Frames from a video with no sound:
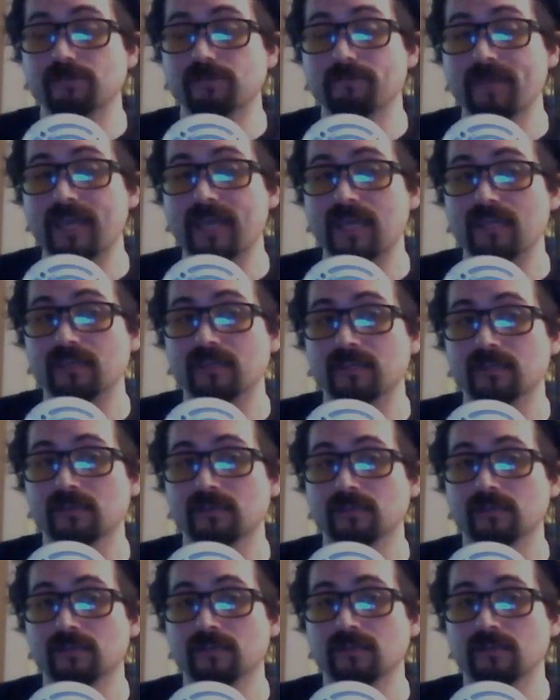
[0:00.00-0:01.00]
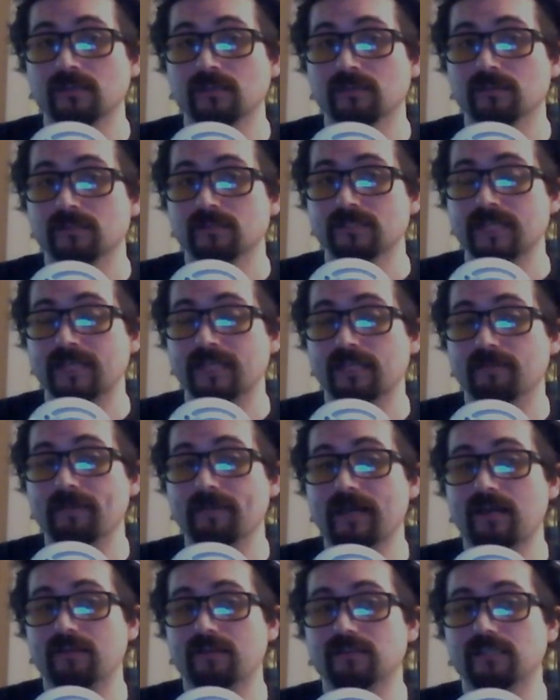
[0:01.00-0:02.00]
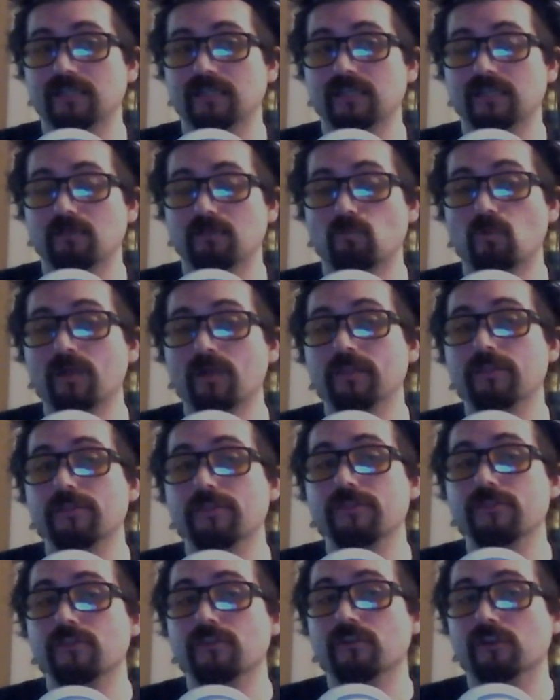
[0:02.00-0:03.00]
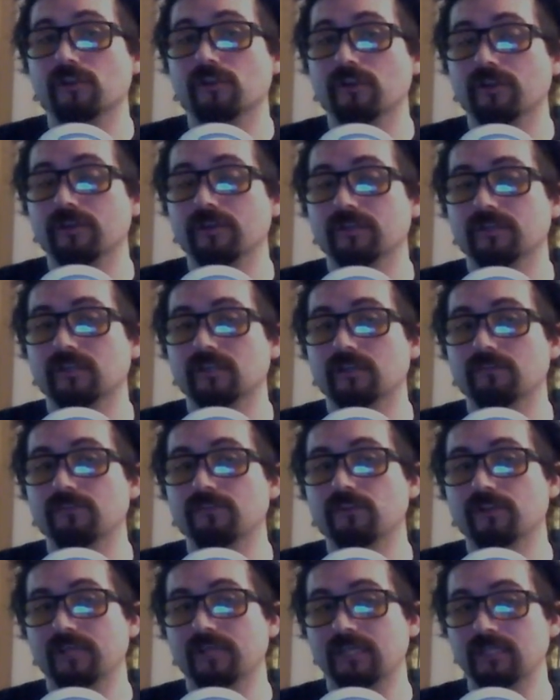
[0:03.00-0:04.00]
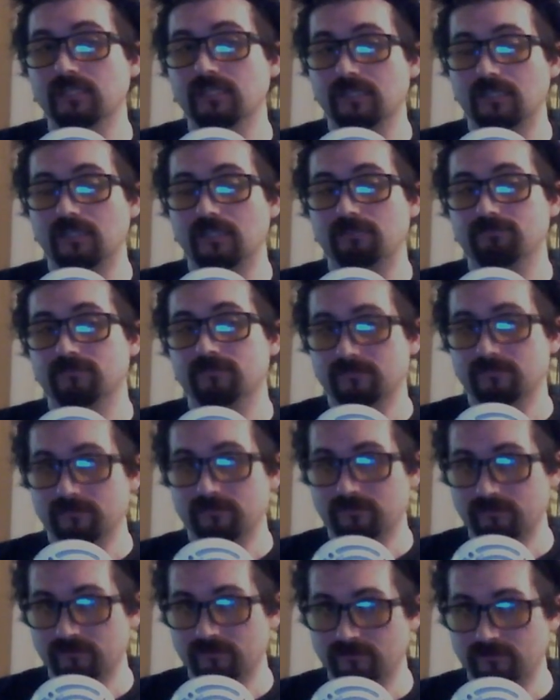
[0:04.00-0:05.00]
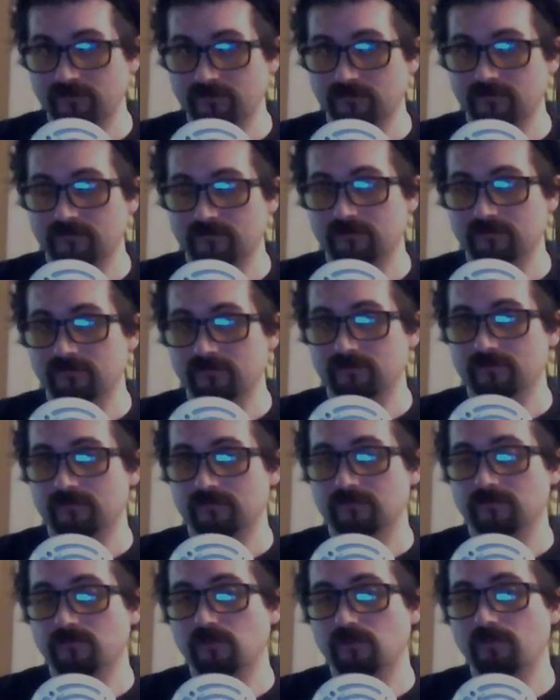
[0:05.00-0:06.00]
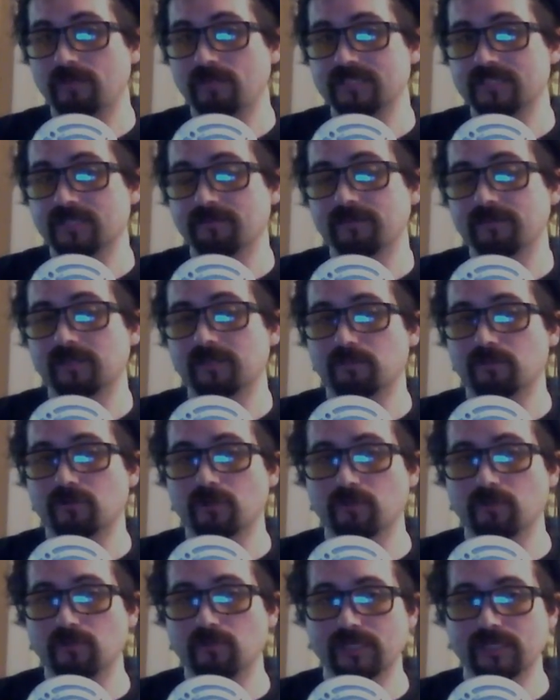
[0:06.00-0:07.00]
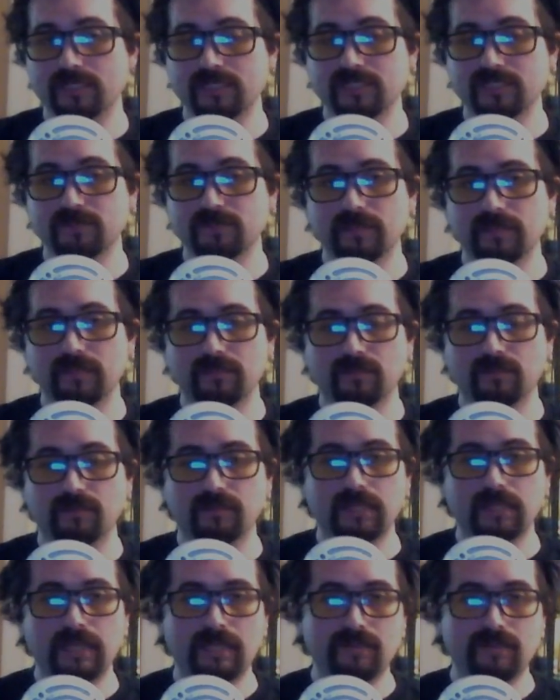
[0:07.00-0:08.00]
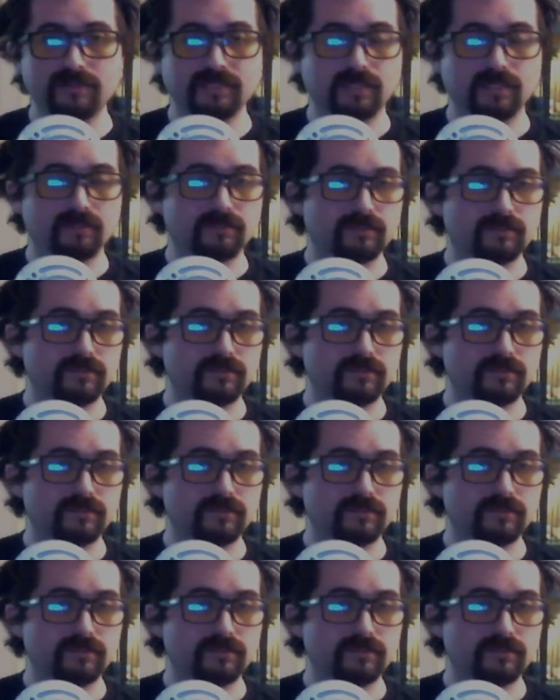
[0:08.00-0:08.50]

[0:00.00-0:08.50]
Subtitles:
make, take it about 1/3 of your income would be something appropriate to spend on housing.